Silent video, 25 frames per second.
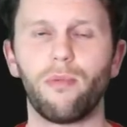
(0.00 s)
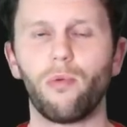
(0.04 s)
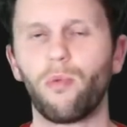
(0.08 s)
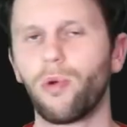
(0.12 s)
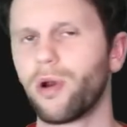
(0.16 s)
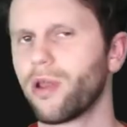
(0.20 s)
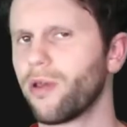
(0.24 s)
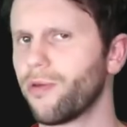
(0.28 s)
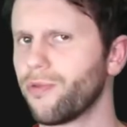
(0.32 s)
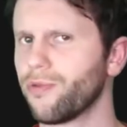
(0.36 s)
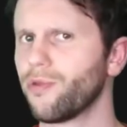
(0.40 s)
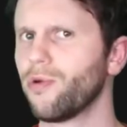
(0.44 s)
But
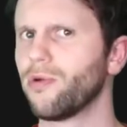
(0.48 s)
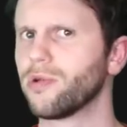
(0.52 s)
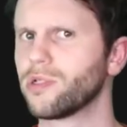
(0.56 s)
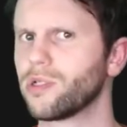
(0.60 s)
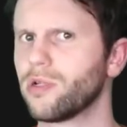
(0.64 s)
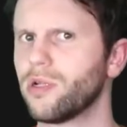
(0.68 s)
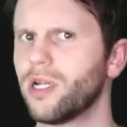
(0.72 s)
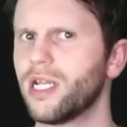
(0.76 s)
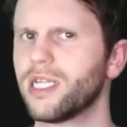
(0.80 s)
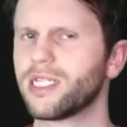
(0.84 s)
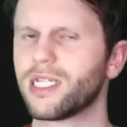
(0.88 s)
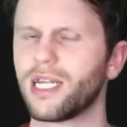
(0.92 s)
what are your thoughts
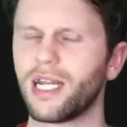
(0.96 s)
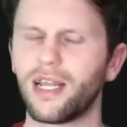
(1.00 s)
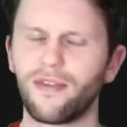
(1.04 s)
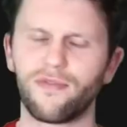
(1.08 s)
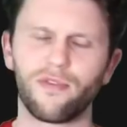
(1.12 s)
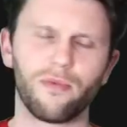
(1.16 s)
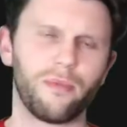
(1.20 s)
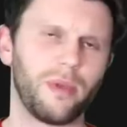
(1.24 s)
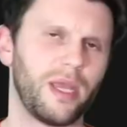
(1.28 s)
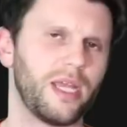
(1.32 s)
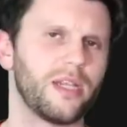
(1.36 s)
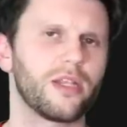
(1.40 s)
on this? Leave
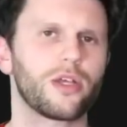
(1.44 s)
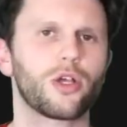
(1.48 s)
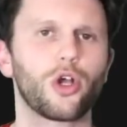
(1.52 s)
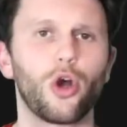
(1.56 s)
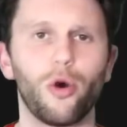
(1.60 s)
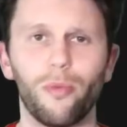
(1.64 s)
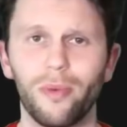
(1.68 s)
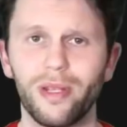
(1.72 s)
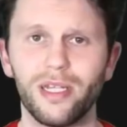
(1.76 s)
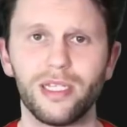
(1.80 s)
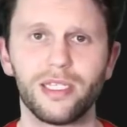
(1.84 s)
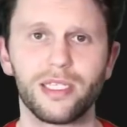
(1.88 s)
them in the
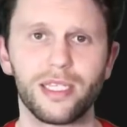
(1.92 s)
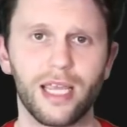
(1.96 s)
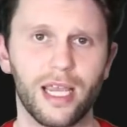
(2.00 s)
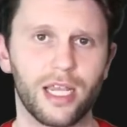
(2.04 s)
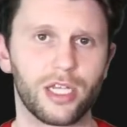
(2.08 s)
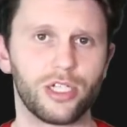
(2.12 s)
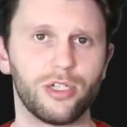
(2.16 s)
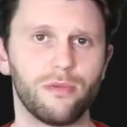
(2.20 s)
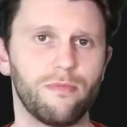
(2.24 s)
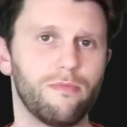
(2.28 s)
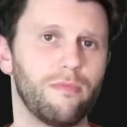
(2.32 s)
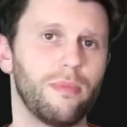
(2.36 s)
comment
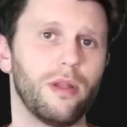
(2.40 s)
section